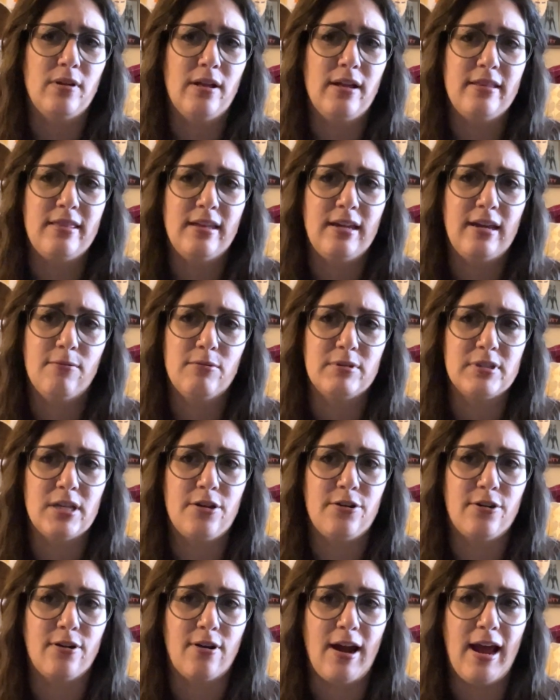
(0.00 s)
I think it was
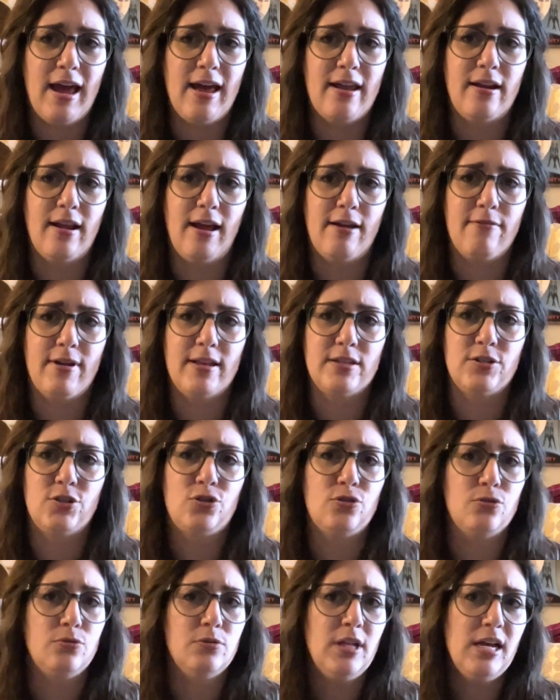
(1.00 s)
undergrad. I read
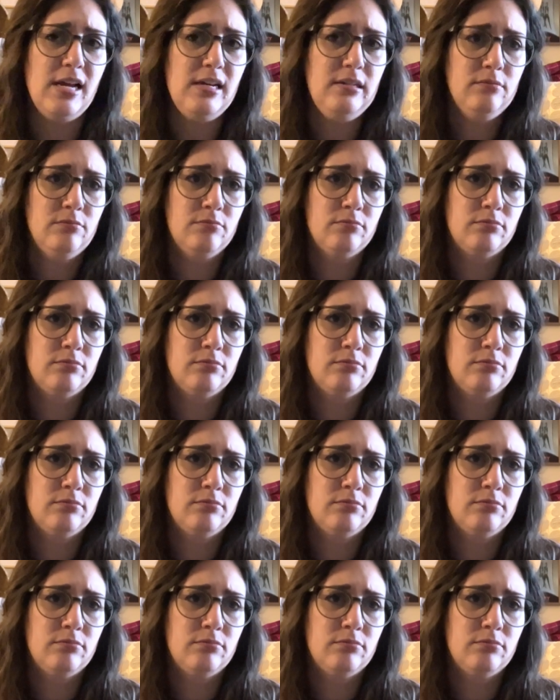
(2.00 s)
Sula